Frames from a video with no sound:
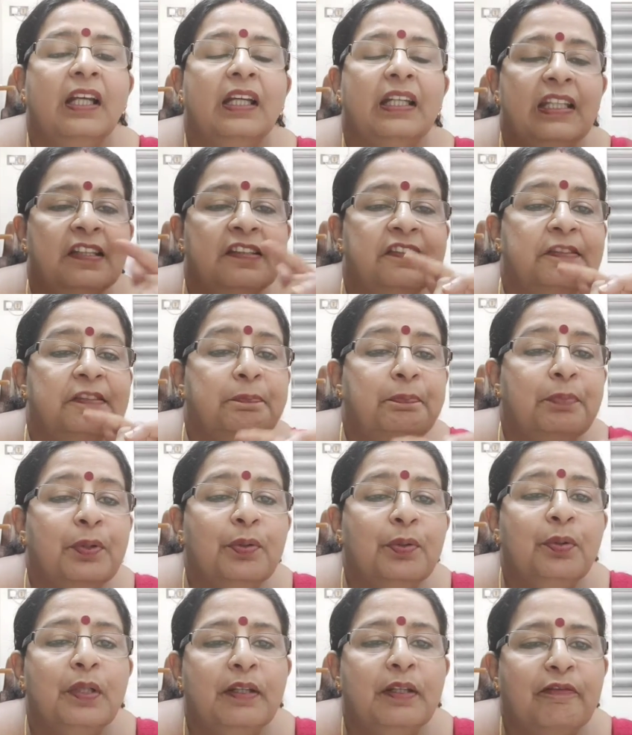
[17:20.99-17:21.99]
is
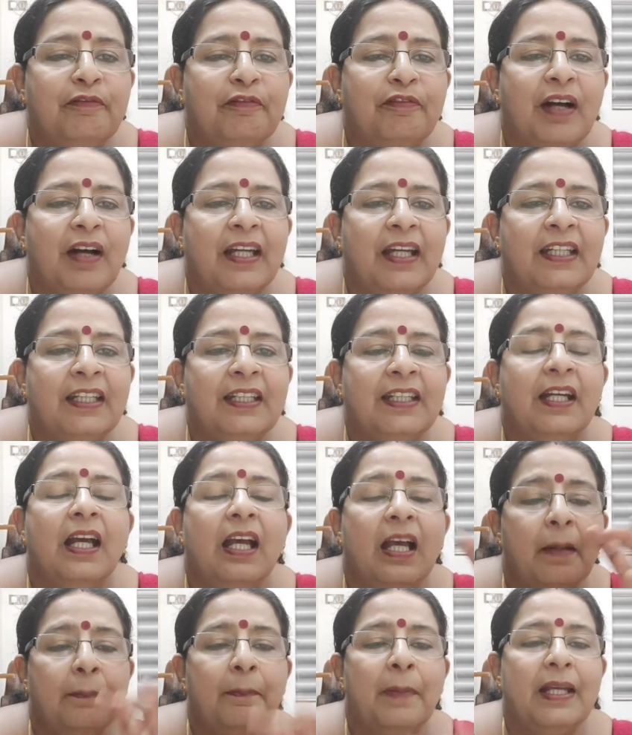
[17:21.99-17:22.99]
purified
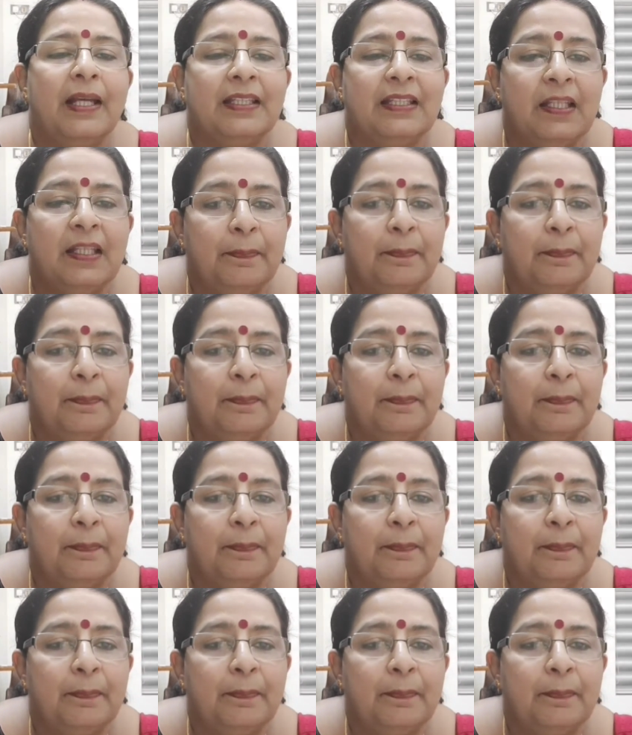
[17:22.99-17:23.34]
by the